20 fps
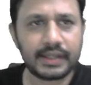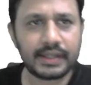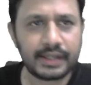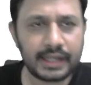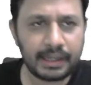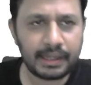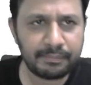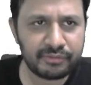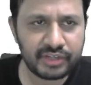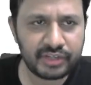
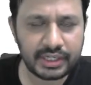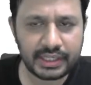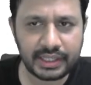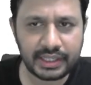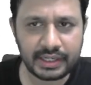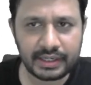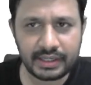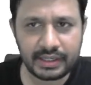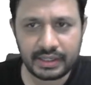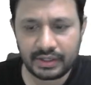Observe here
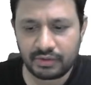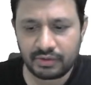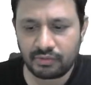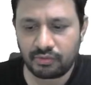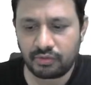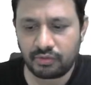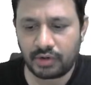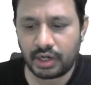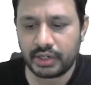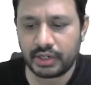
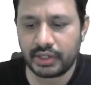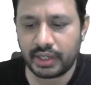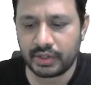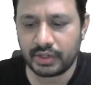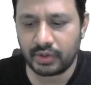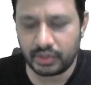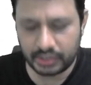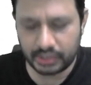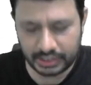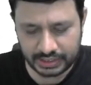what you are
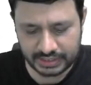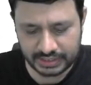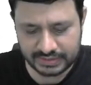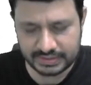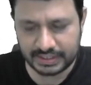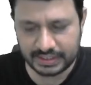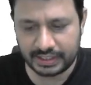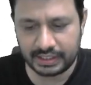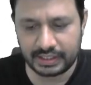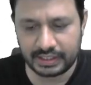going to
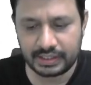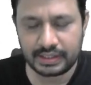understand,